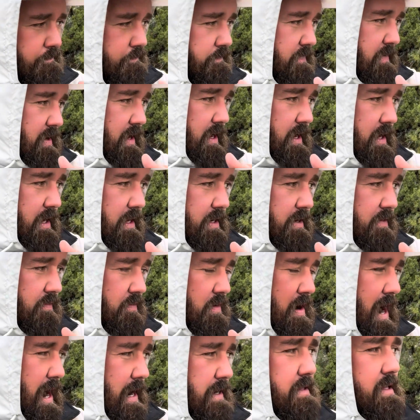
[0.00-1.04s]
and
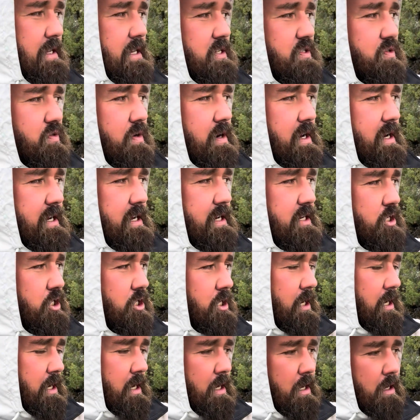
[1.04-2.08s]
ride this ridge,
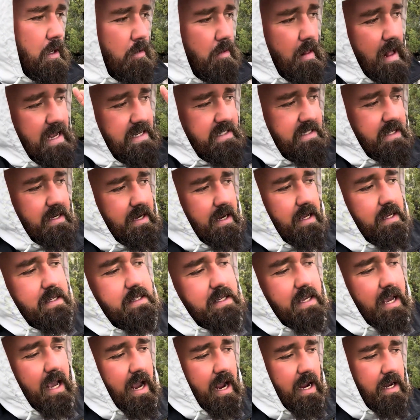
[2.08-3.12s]
glass the next
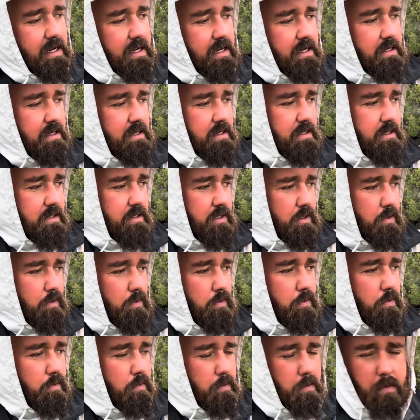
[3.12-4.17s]
canyon
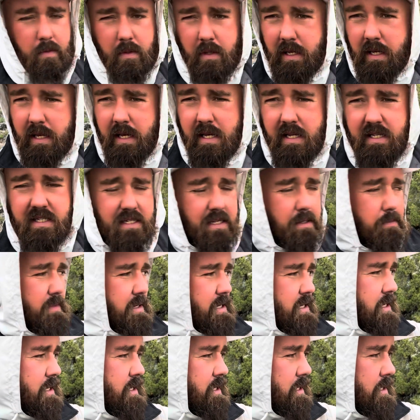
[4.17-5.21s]
to the east of
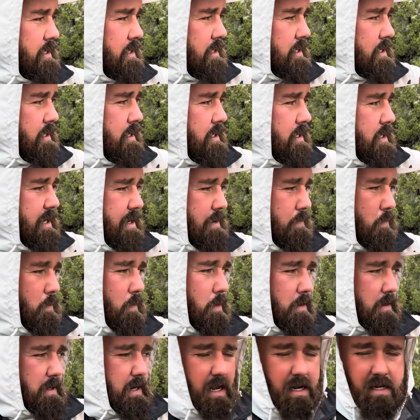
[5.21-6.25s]
me,
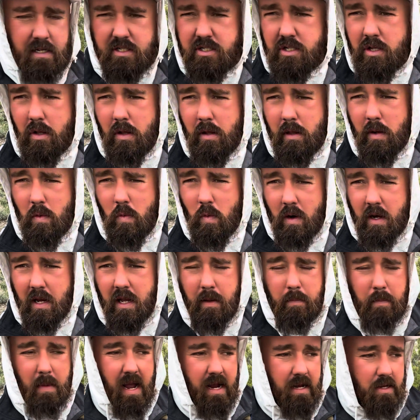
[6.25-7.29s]
and kind of slowly work
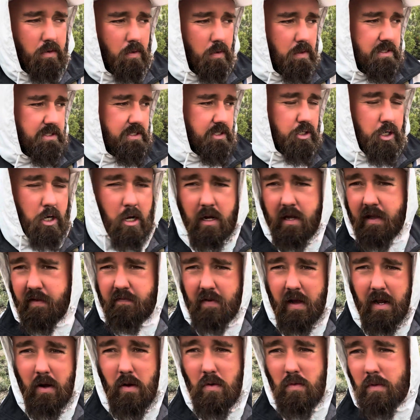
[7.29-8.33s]
it back towards the truck if
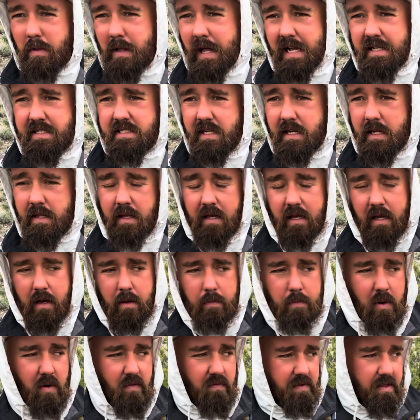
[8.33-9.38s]
I don't glass anything
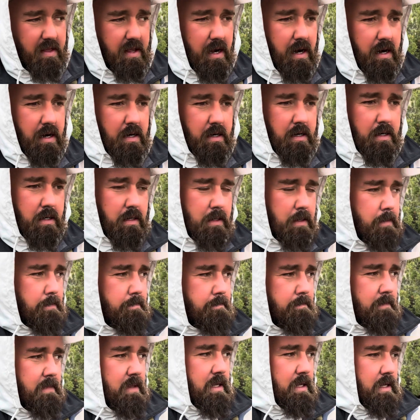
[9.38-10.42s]
up over there.
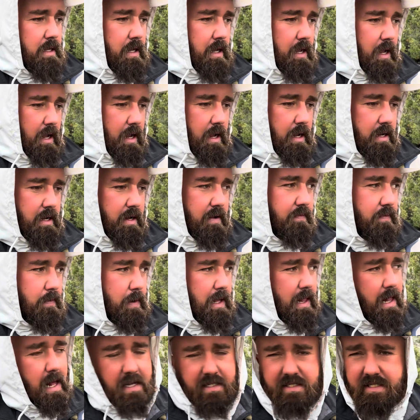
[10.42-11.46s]
And if we
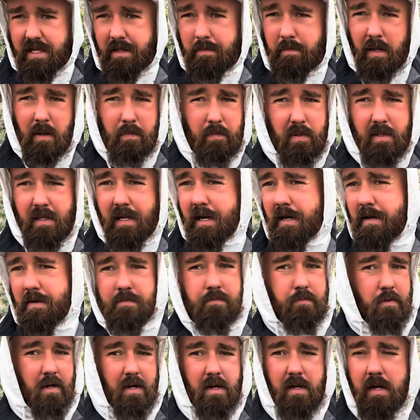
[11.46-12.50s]
glass something up in there,
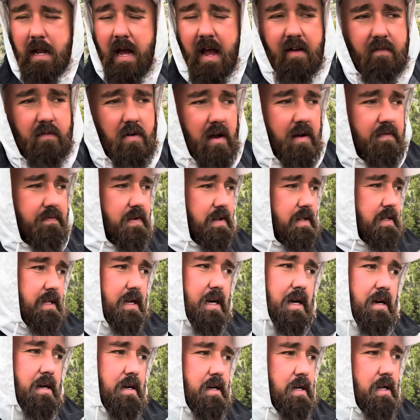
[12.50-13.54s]
we're gonna dive off in
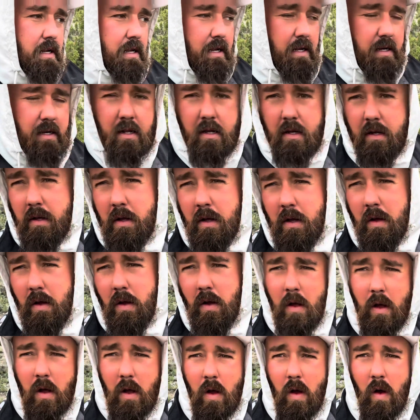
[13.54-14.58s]
there, and
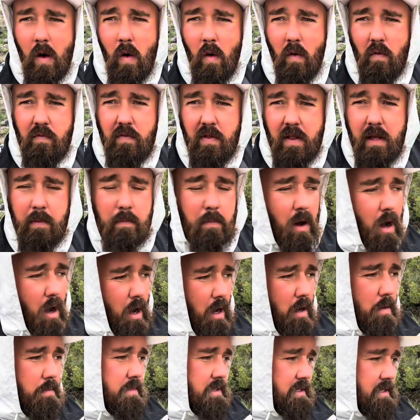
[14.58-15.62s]
hopefully
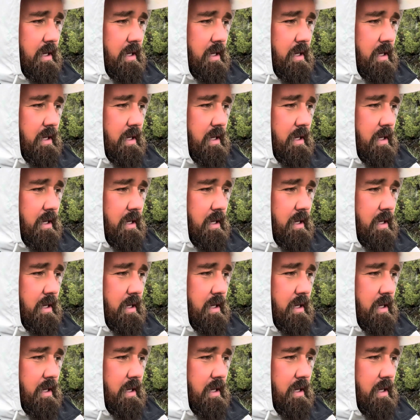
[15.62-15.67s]
Mom